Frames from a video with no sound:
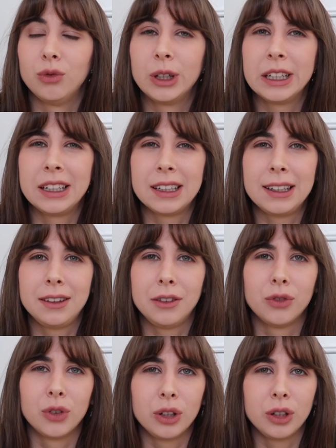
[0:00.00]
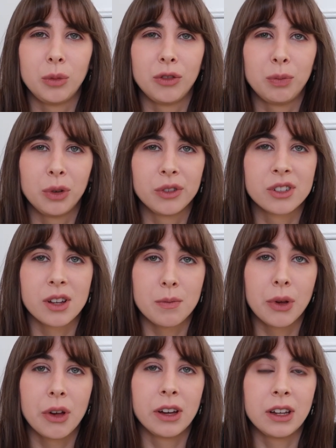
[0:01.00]
really the volume of books I'm
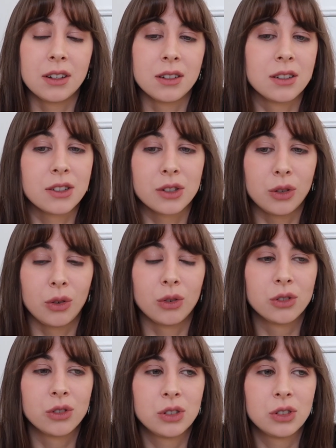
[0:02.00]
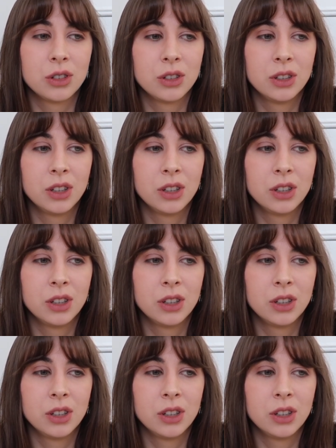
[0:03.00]
buying does not